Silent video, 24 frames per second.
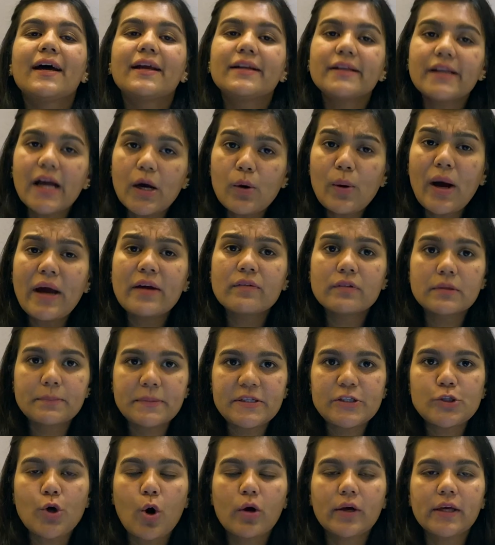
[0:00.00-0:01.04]
Now I will
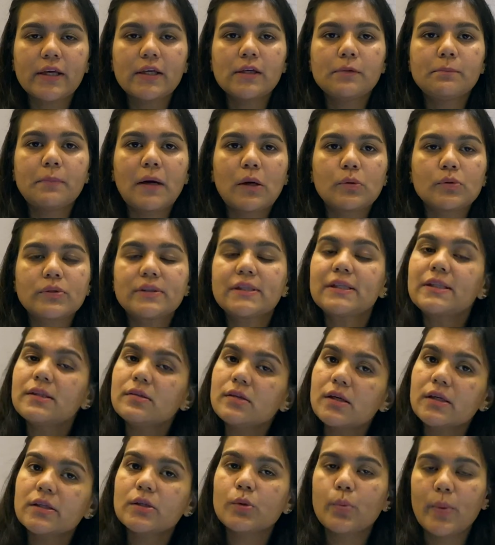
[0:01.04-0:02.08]
be talking about the
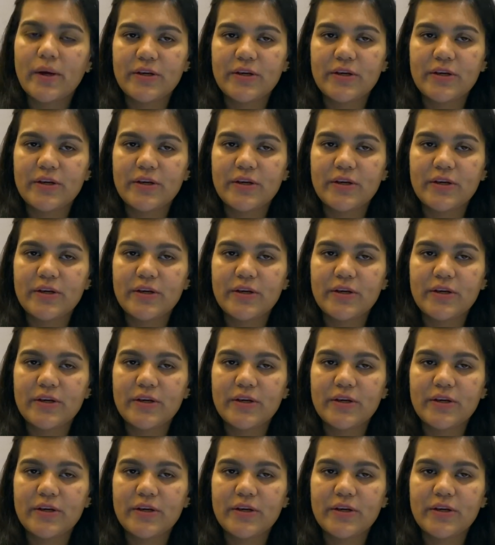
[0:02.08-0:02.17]
third